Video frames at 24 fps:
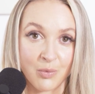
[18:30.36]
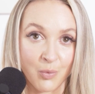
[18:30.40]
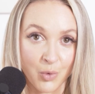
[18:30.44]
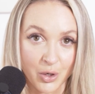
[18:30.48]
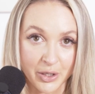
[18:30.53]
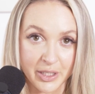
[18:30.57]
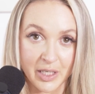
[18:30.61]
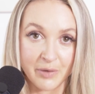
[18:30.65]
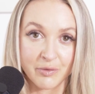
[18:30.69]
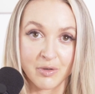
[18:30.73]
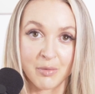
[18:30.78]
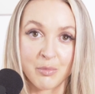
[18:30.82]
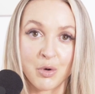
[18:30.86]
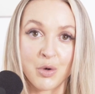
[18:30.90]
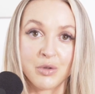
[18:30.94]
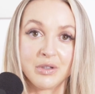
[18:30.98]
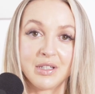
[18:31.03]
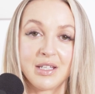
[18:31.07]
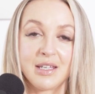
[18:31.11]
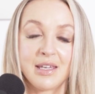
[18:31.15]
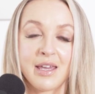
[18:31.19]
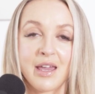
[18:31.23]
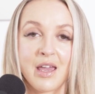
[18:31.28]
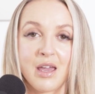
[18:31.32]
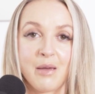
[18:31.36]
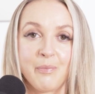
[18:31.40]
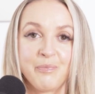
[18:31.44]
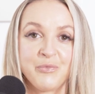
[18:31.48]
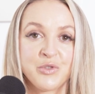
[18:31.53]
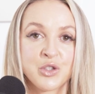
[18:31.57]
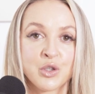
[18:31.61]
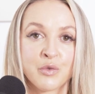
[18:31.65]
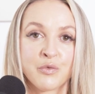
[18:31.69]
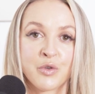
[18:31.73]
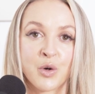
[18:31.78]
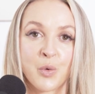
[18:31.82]
working remotely came
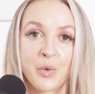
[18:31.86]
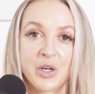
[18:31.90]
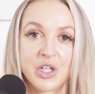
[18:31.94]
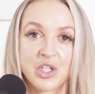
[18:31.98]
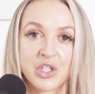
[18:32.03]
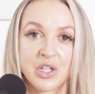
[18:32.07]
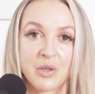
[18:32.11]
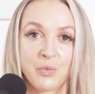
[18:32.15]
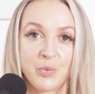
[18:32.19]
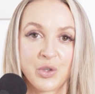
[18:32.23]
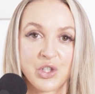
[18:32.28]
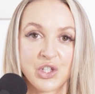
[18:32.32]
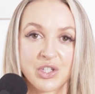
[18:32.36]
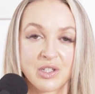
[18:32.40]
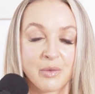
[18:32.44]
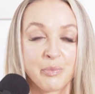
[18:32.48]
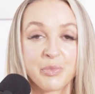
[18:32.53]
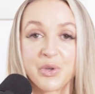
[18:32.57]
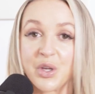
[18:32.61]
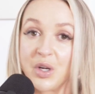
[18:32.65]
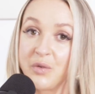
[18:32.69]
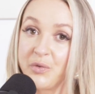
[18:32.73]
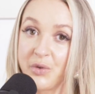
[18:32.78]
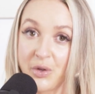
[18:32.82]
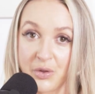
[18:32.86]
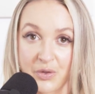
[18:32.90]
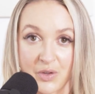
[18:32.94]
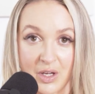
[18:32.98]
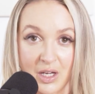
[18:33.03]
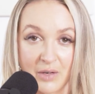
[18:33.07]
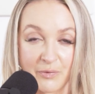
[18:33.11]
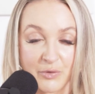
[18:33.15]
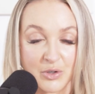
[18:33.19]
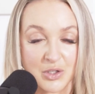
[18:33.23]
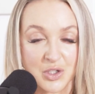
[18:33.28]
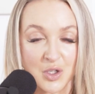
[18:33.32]
to fruition, which is a beautiful
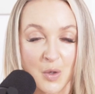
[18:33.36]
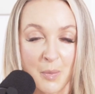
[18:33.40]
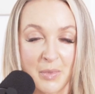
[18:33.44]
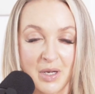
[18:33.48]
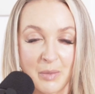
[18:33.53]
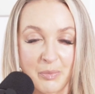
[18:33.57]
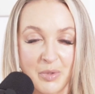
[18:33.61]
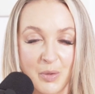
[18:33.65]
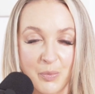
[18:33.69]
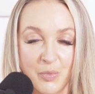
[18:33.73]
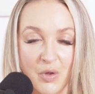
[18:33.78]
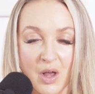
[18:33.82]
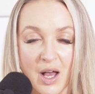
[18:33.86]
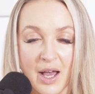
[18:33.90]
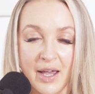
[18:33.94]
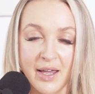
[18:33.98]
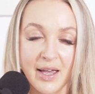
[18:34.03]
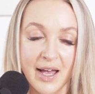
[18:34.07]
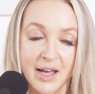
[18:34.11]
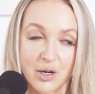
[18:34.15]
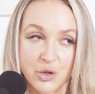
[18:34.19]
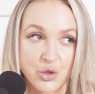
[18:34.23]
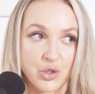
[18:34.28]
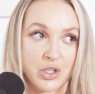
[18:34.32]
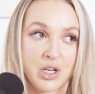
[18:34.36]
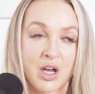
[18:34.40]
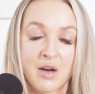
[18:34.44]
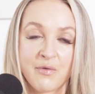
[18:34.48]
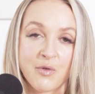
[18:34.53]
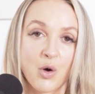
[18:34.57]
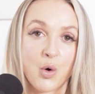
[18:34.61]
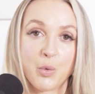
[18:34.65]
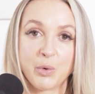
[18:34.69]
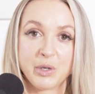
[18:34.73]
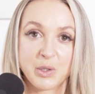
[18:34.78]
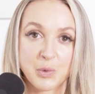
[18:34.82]
thing for so many people. I actually have
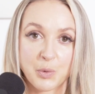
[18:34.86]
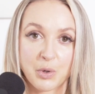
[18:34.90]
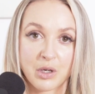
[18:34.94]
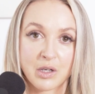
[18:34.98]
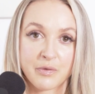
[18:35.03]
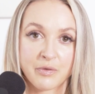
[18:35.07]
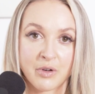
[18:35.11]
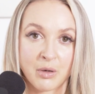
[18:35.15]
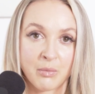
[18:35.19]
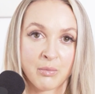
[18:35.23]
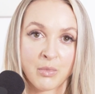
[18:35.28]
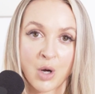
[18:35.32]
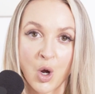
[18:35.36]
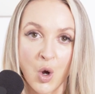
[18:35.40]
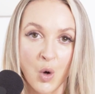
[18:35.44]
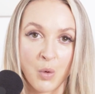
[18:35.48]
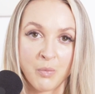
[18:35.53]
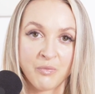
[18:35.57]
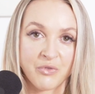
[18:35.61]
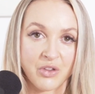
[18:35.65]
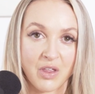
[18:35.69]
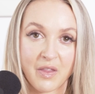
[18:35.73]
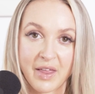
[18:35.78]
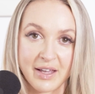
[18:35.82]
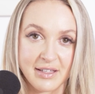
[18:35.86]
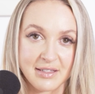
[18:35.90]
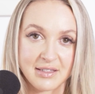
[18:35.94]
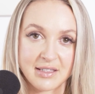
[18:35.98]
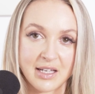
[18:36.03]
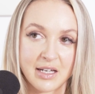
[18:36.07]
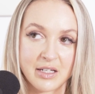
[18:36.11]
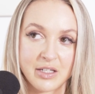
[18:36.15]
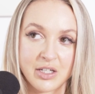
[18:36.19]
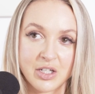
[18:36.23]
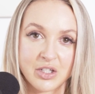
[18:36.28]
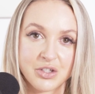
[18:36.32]
always worked from home for the last
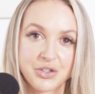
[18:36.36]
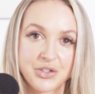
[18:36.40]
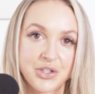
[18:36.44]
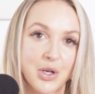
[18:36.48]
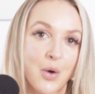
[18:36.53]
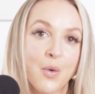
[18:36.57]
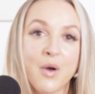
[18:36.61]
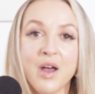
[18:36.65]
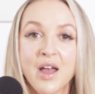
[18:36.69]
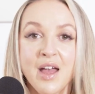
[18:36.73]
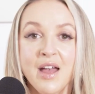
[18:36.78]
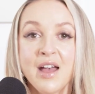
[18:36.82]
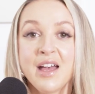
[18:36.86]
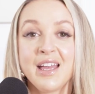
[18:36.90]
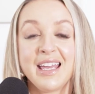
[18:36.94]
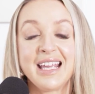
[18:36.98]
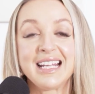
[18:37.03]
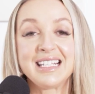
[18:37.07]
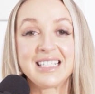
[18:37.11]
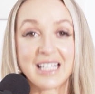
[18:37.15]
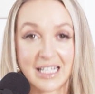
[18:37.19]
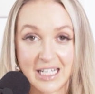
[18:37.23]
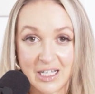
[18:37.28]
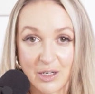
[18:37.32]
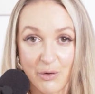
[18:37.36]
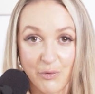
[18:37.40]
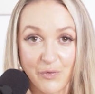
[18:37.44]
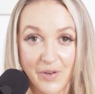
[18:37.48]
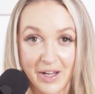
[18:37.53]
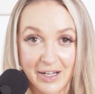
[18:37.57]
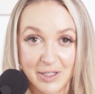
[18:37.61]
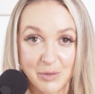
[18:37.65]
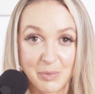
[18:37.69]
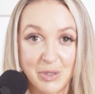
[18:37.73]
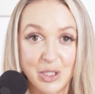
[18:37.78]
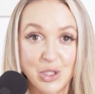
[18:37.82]
10 years, so it didn't
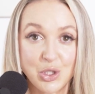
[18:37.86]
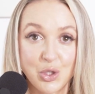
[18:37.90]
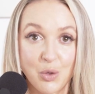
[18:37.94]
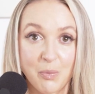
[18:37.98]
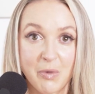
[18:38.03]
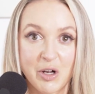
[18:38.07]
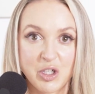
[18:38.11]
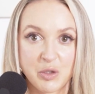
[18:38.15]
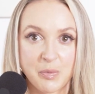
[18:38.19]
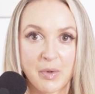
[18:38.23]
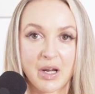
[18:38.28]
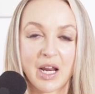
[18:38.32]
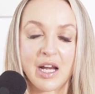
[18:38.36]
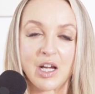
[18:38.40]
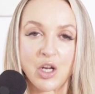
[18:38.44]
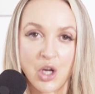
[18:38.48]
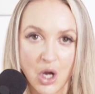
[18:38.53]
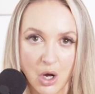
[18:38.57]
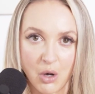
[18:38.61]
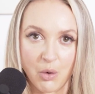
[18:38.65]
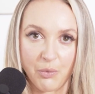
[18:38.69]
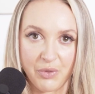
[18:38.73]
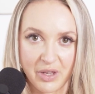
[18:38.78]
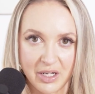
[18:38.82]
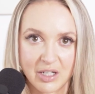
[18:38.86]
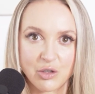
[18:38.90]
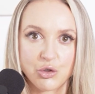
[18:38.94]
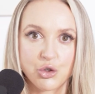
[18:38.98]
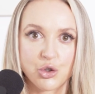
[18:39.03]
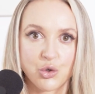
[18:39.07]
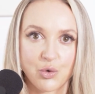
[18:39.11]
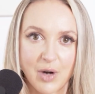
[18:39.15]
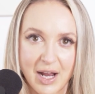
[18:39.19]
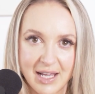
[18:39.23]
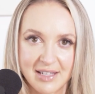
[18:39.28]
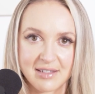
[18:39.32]
affect me too much, but I know that it
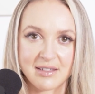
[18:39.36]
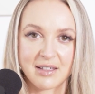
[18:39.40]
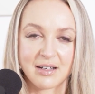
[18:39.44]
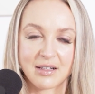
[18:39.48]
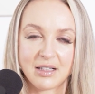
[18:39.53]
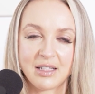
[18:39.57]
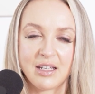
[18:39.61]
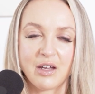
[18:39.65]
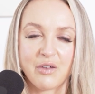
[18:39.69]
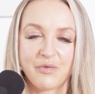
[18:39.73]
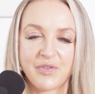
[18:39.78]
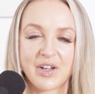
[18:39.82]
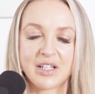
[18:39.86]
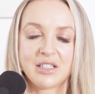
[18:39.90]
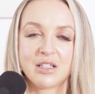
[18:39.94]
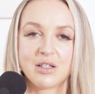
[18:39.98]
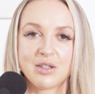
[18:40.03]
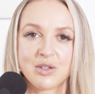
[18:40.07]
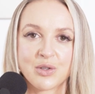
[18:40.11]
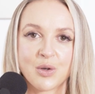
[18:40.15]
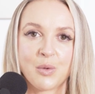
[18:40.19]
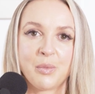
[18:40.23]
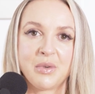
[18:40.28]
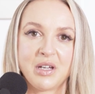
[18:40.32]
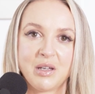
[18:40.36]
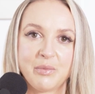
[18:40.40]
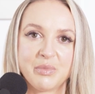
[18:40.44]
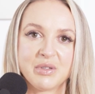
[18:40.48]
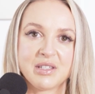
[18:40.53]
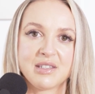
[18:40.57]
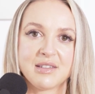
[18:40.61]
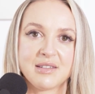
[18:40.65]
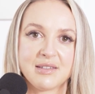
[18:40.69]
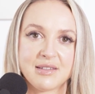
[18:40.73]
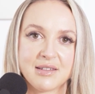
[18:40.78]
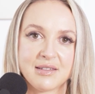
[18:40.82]
drastically affected so many
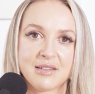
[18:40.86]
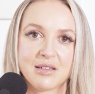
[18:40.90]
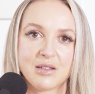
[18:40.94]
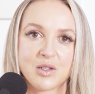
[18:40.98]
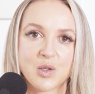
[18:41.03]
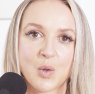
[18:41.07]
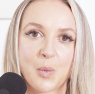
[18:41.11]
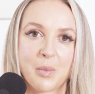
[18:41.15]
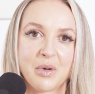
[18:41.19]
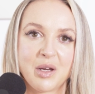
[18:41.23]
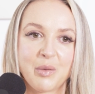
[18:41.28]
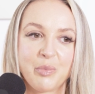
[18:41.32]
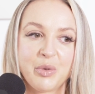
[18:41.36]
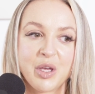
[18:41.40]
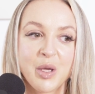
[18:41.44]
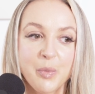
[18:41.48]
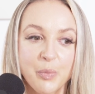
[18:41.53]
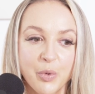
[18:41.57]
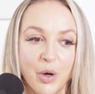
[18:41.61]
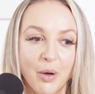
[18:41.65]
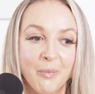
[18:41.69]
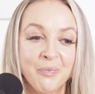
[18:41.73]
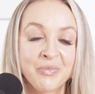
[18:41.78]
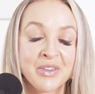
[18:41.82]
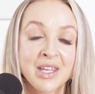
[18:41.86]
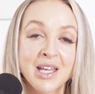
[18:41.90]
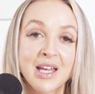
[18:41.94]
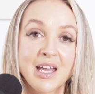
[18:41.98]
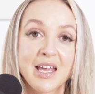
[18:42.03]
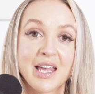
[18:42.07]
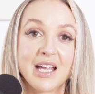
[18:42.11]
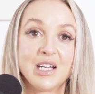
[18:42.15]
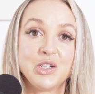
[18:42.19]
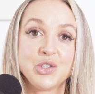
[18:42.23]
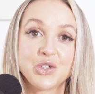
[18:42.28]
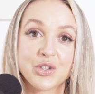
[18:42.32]
businesses and so many people.
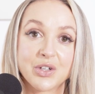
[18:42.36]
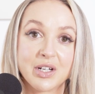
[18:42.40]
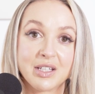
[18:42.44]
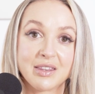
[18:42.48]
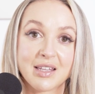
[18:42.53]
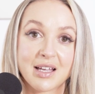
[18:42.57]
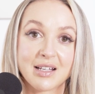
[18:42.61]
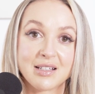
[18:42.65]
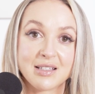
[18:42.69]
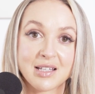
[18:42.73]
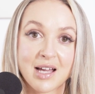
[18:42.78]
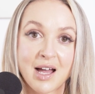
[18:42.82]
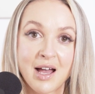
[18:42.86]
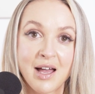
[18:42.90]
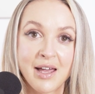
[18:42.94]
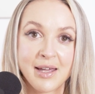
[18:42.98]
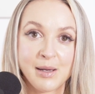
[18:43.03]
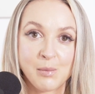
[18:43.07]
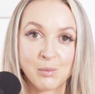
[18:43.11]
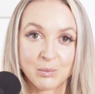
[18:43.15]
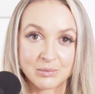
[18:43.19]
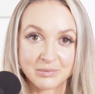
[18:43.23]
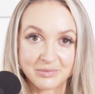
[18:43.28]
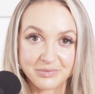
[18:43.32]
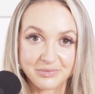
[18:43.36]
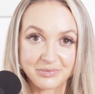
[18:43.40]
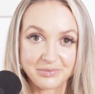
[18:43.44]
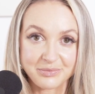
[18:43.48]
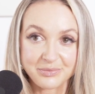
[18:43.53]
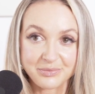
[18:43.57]
And during that time,